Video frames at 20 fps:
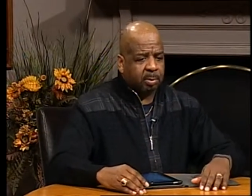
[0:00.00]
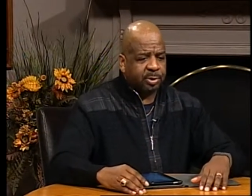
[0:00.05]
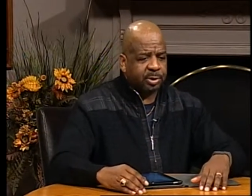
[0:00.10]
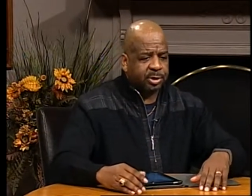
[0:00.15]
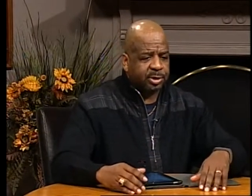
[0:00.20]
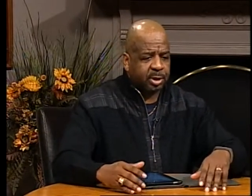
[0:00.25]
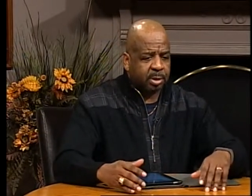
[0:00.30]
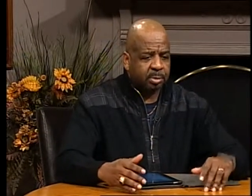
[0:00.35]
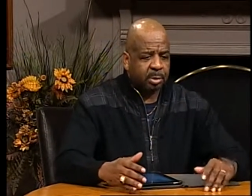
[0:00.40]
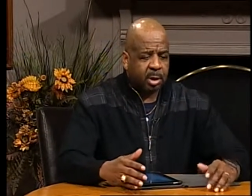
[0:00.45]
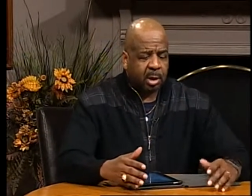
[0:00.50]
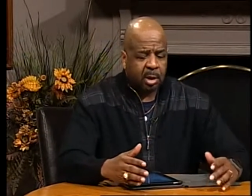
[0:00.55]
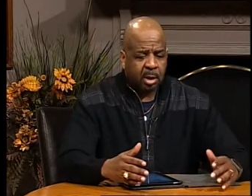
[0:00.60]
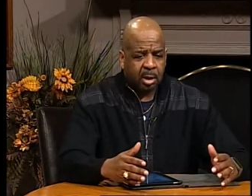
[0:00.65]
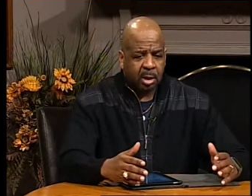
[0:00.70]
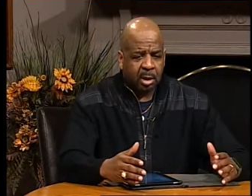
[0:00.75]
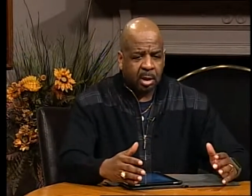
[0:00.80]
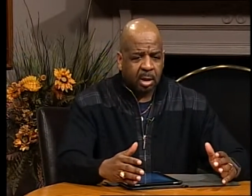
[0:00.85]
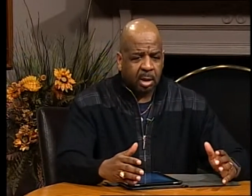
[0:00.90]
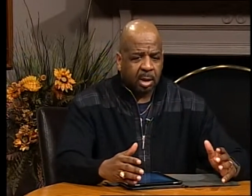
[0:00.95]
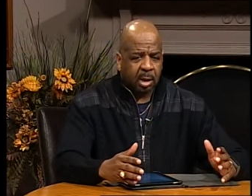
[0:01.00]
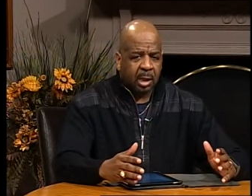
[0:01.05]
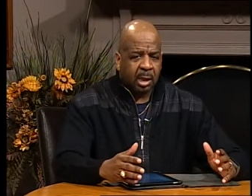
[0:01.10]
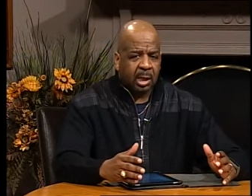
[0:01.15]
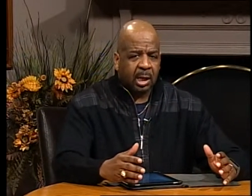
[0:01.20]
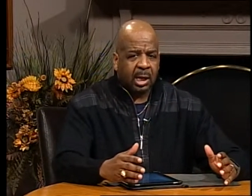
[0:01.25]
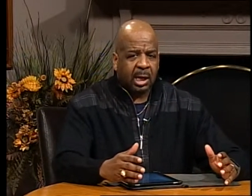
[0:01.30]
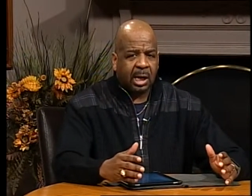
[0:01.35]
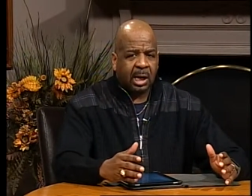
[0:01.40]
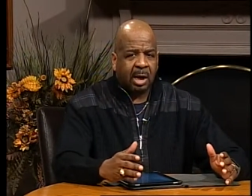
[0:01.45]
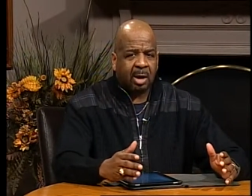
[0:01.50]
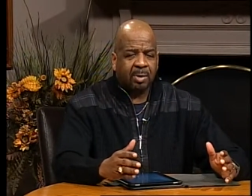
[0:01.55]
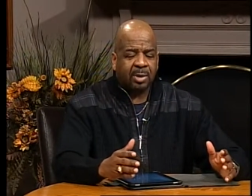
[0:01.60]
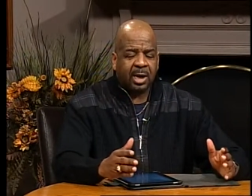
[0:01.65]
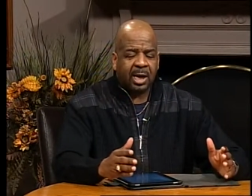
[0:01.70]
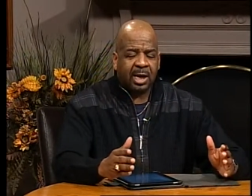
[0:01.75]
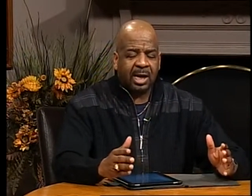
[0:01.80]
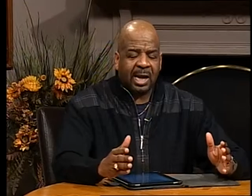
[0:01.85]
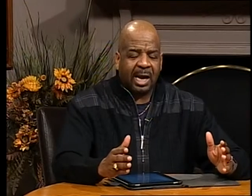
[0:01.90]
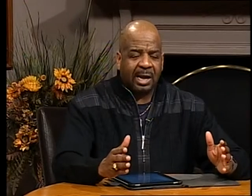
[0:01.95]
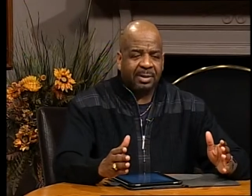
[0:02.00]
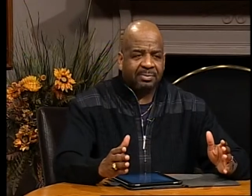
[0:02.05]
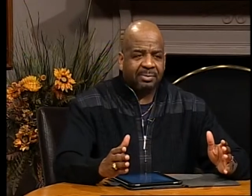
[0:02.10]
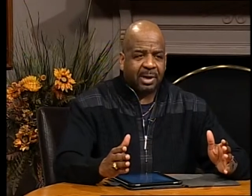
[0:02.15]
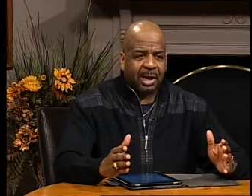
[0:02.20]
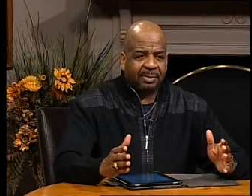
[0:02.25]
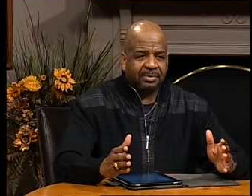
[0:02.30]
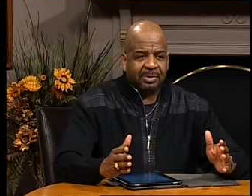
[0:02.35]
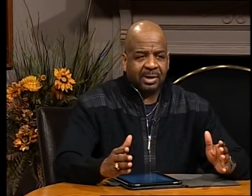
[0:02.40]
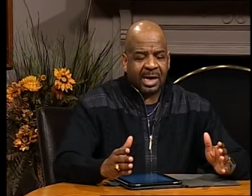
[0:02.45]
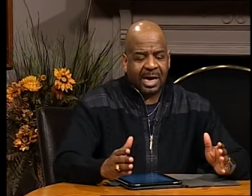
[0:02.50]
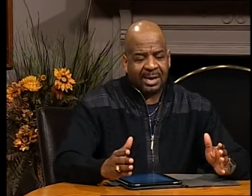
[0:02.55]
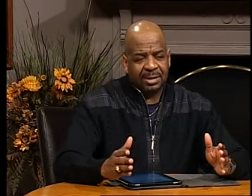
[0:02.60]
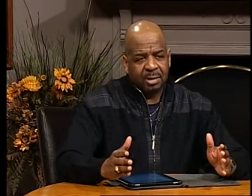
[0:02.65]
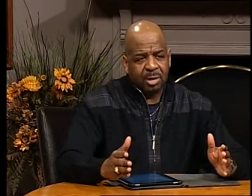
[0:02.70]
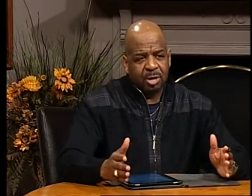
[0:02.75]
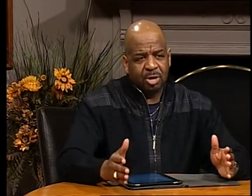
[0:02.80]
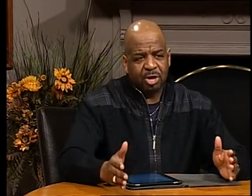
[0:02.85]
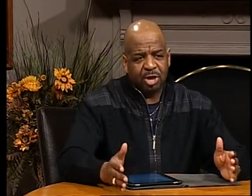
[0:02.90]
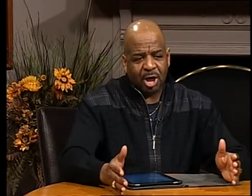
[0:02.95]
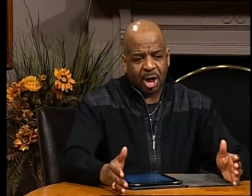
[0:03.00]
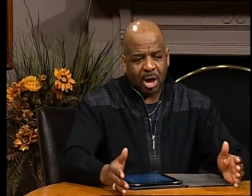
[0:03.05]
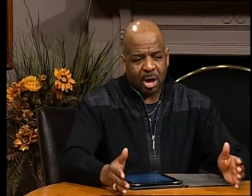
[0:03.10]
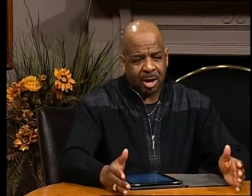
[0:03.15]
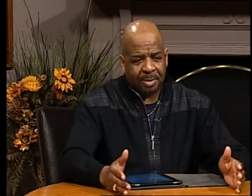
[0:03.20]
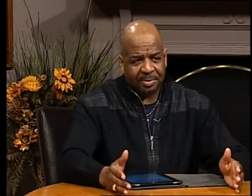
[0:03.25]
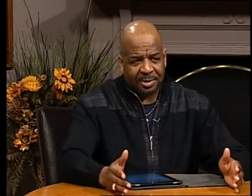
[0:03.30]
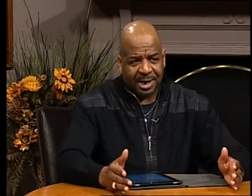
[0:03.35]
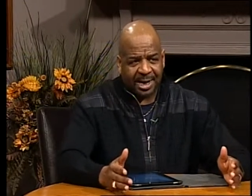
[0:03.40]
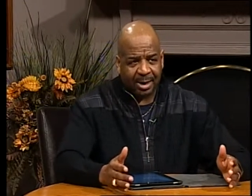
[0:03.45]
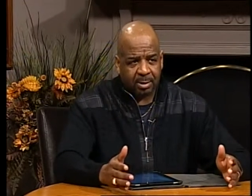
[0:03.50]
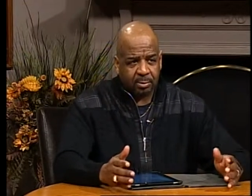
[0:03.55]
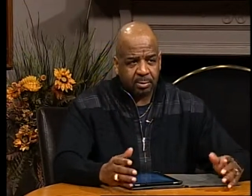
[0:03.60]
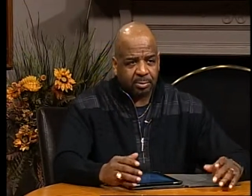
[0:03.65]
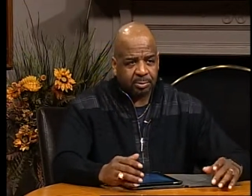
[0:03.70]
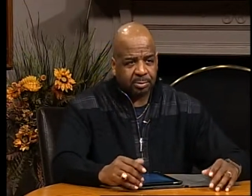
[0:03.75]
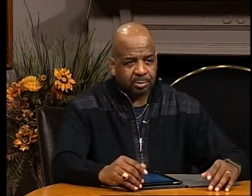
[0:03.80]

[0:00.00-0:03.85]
Bishop. Okay, I've, I've gotten a job now.